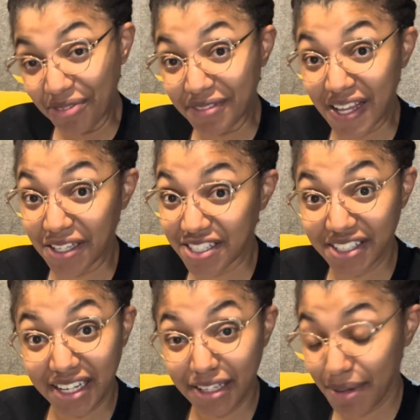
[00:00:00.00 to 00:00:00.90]
it
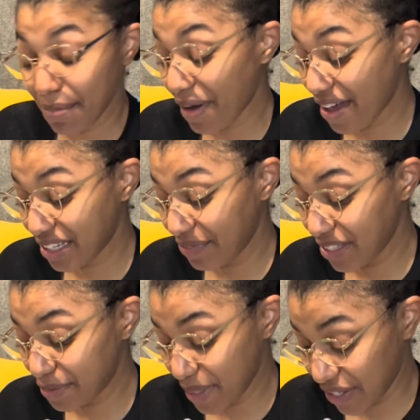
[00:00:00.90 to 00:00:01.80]
turned out to be a positive
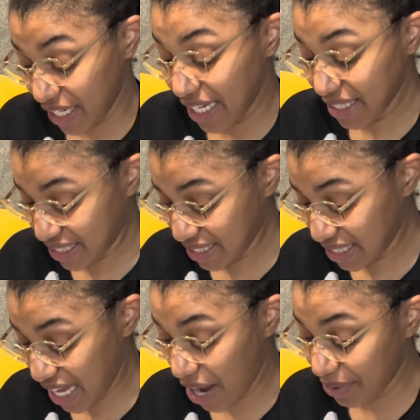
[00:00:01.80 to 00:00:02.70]
experience.
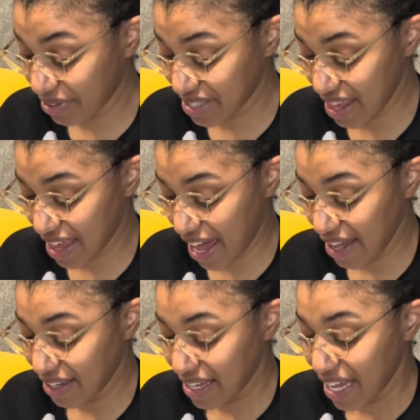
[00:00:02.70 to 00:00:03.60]
I will say
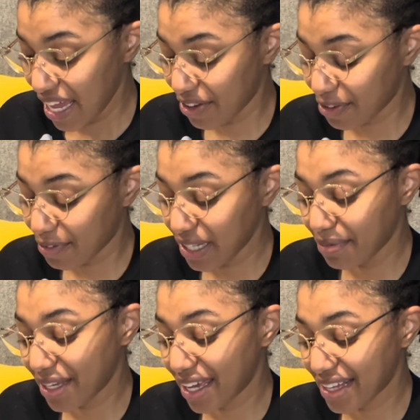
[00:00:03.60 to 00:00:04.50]
that. It was funny
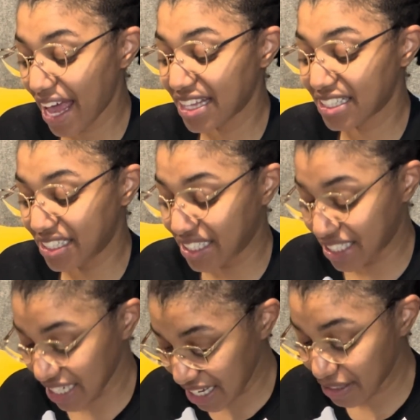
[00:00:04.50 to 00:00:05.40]
because I had
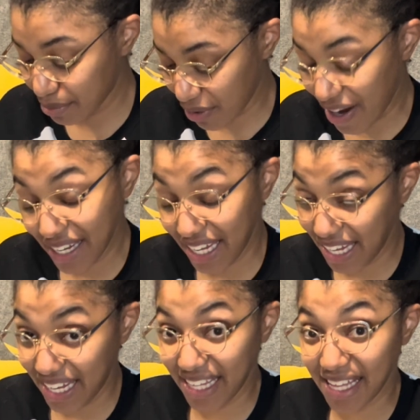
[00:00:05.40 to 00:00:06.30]
just brought
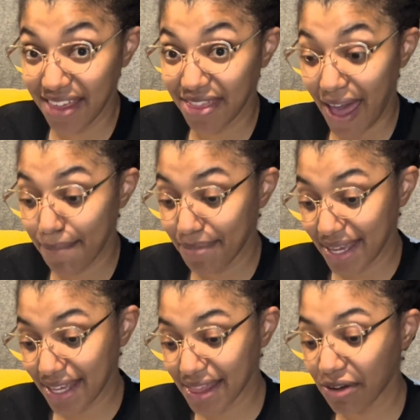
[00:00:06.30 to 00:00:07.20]
in that
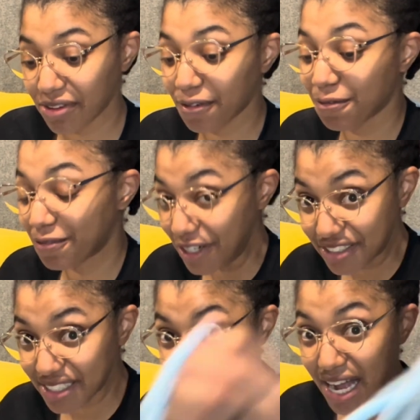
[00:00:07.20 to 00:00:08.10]
bee. That was the
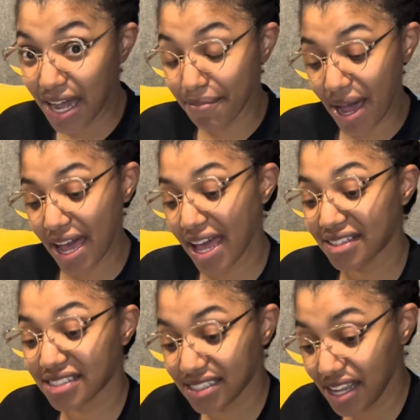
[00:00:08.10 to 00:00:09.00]
first time I had
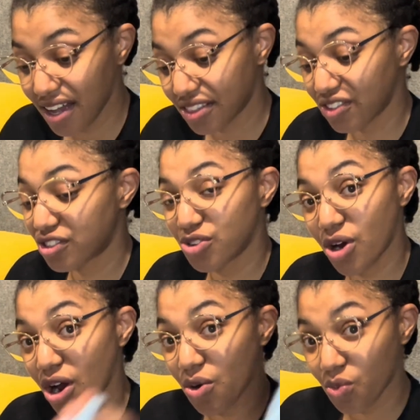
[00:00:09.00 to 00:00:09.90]
stocked the
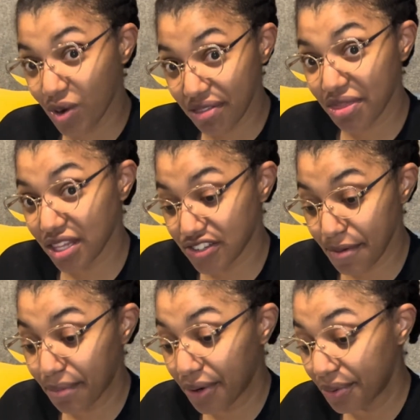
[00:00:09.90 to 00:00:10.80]
store with the
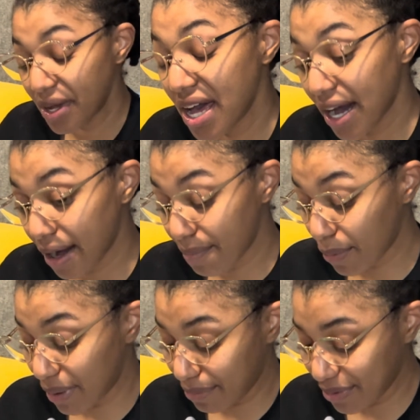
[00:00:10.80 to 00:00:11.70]
Jumbo Humble
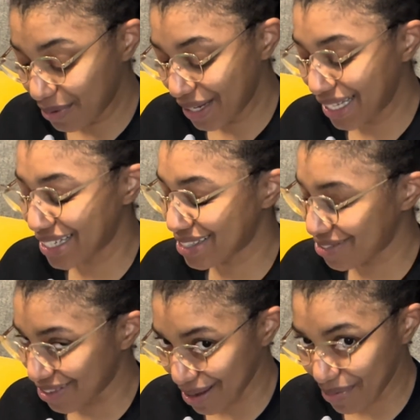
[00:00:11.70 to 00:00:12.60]
Bumble, and as
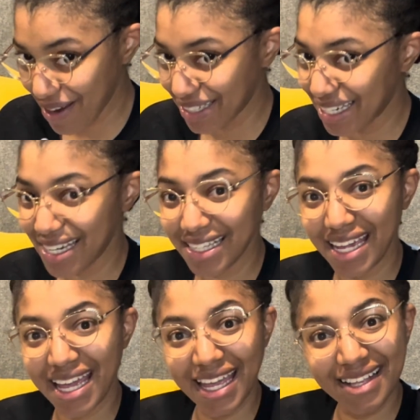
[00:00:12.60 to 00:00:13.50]
soon as I brought it
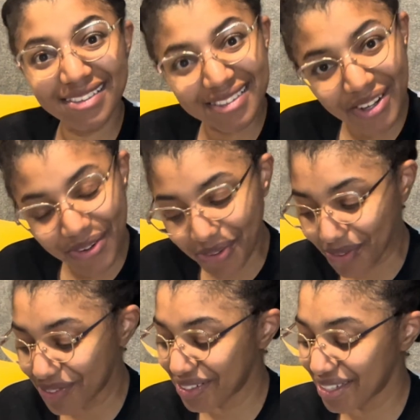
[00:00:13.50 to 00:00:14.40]
in, it
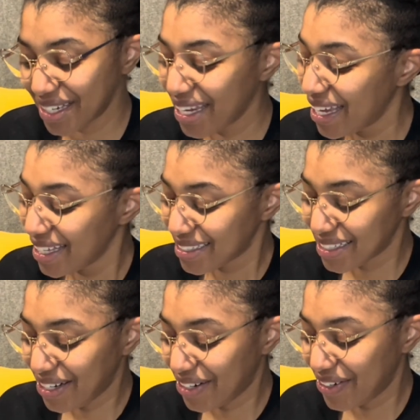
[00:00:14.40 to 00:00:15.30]
sold. So
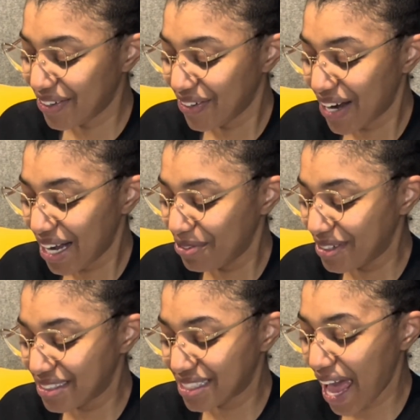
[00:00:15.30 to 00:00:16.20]
I
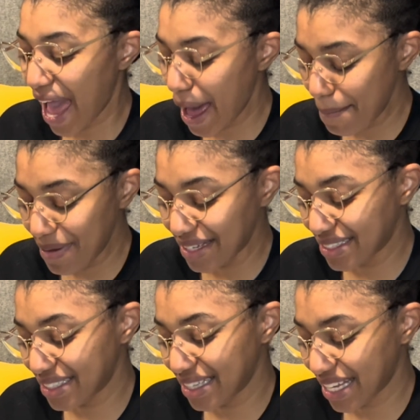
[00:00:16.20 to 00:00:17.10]
was happy to
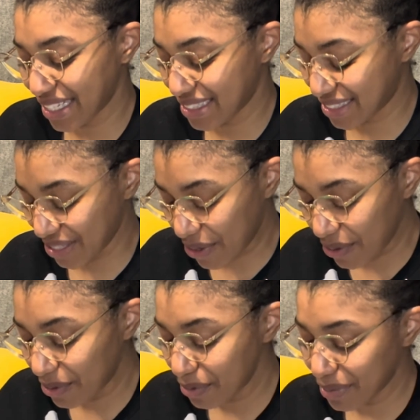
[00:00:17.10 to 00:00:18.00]
see that it
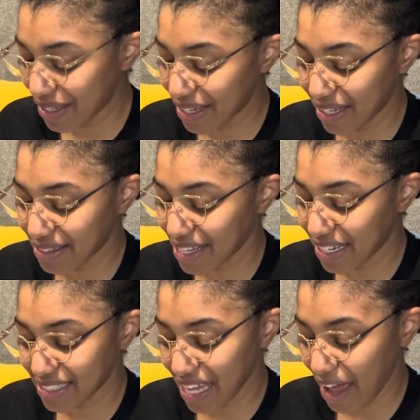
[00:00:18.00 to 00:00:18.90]
sold because, like I
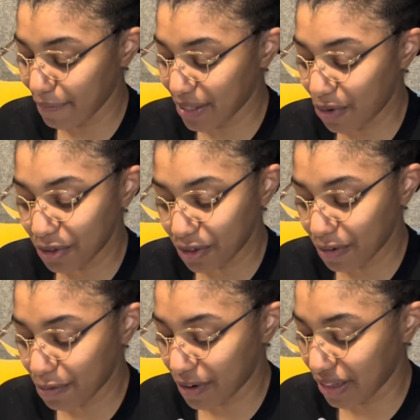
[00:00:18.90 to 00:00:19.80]
said, I've been holding
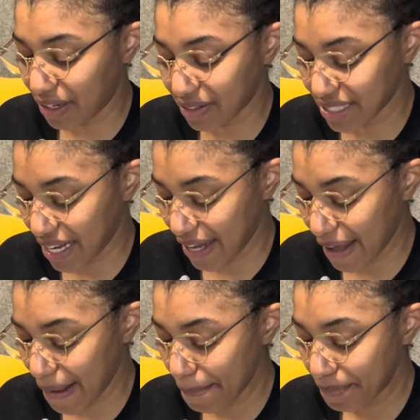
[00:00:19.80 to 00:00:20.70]
on for a long
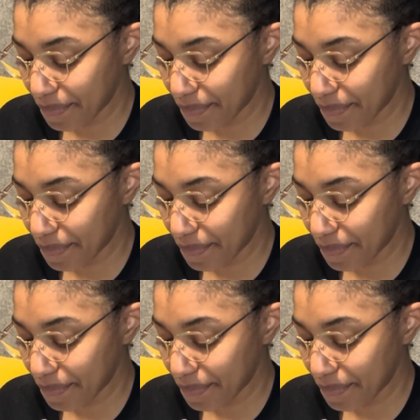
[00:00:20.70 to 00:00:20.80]
time.